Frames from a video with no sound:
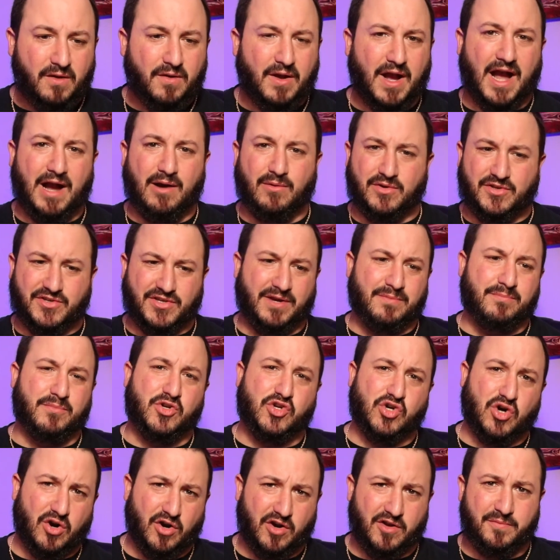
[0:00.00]
I would say
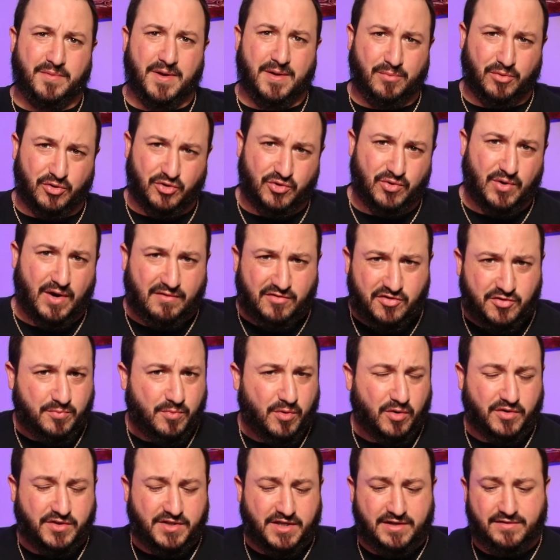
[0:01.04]
majority of people do have
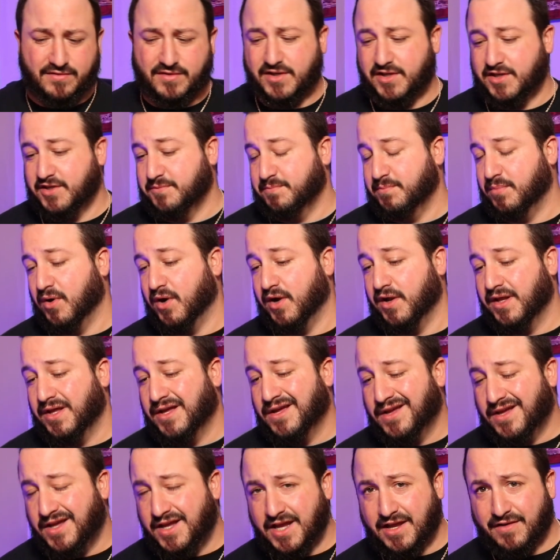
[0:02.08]
smart TVs, but
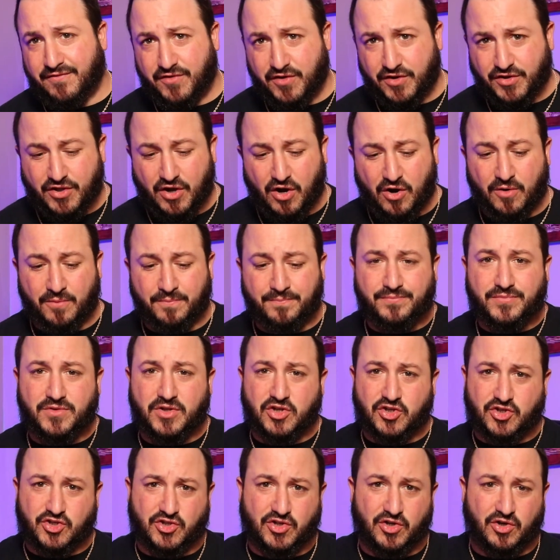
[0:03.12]
if you don't,
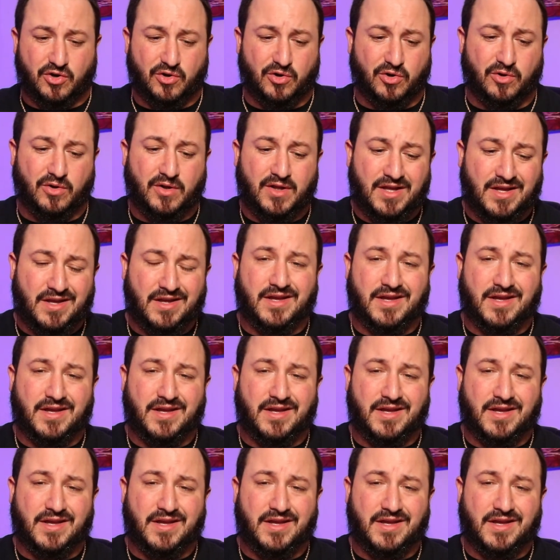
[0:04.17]
you still